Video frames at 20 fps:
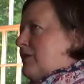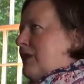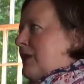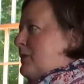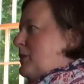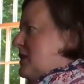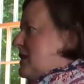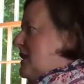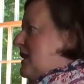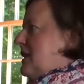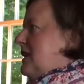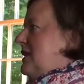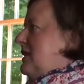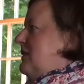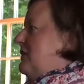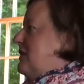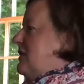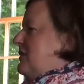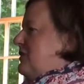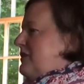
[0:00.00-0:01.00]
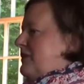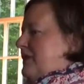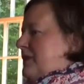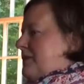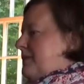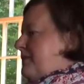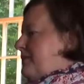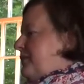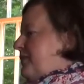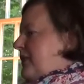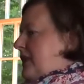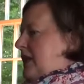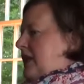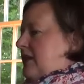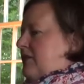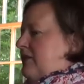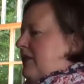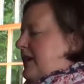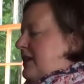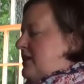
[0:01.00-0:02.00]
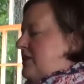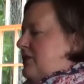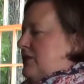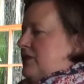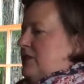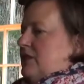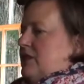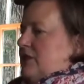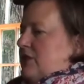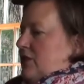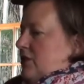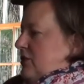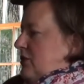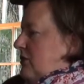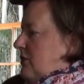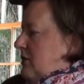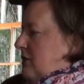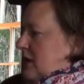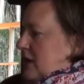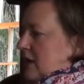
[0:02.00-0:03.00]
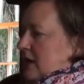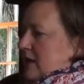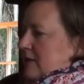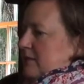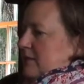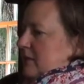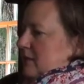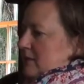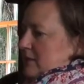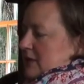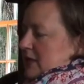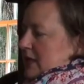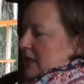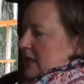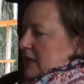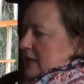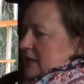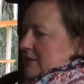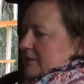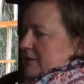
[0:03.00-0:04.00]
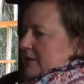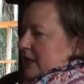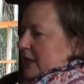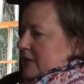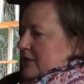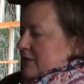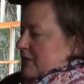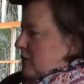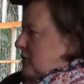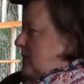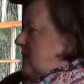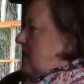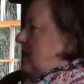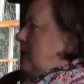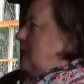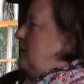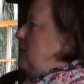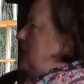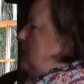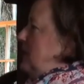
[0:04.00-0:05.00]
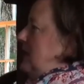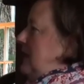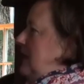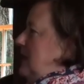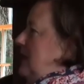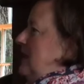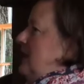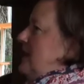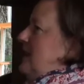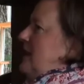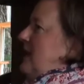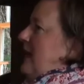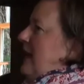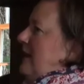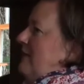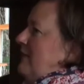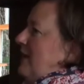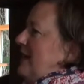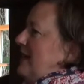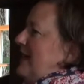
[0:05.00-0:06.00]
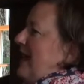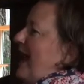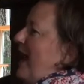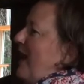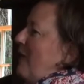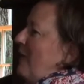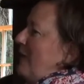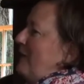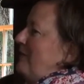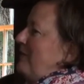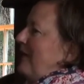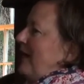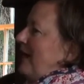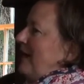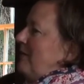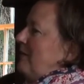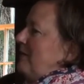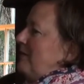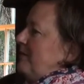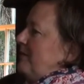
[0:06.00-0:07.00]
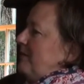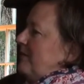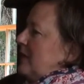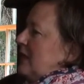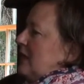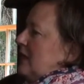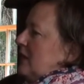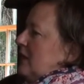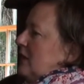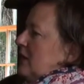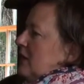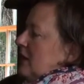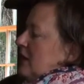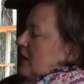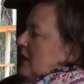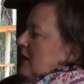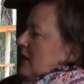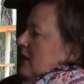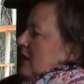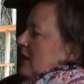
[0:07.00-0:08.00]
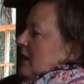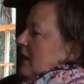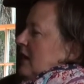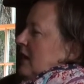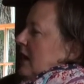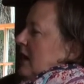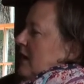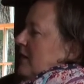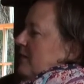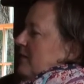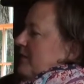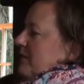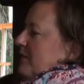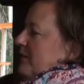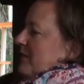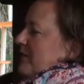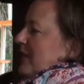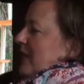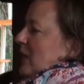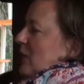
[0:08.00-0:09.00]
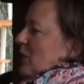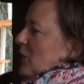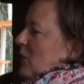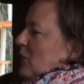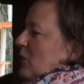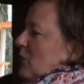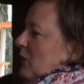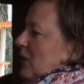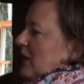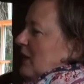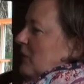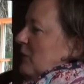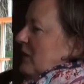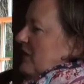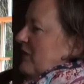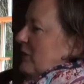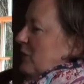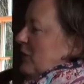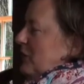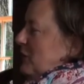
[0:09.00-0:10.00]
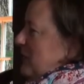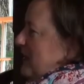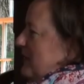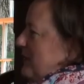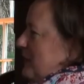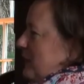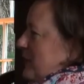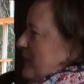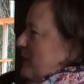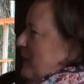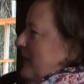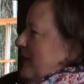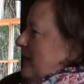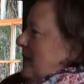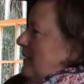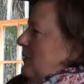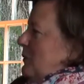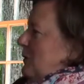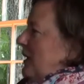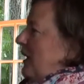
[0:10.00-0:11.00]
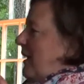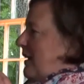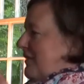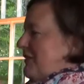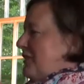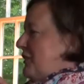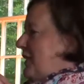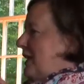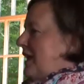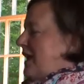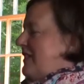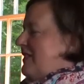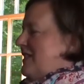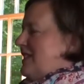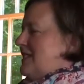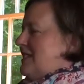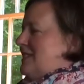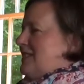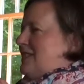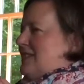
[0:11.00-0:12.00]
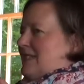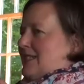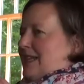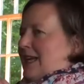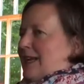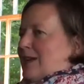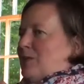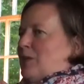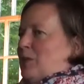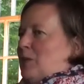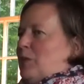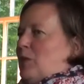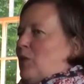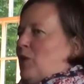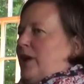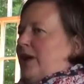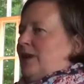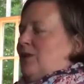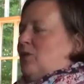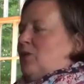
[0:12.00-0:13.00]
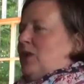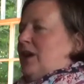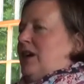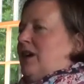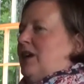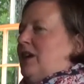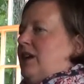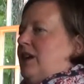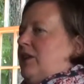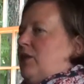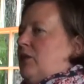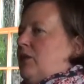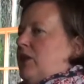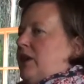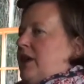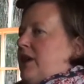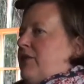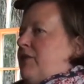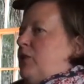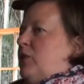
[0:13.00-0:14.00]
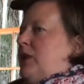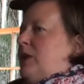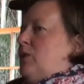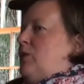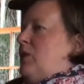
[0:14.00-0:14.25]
representatives from investors to um, um, other folks in the community. And right now, I'm, I'm um, we have we've, we've been we're hovering on this sustainable point where if we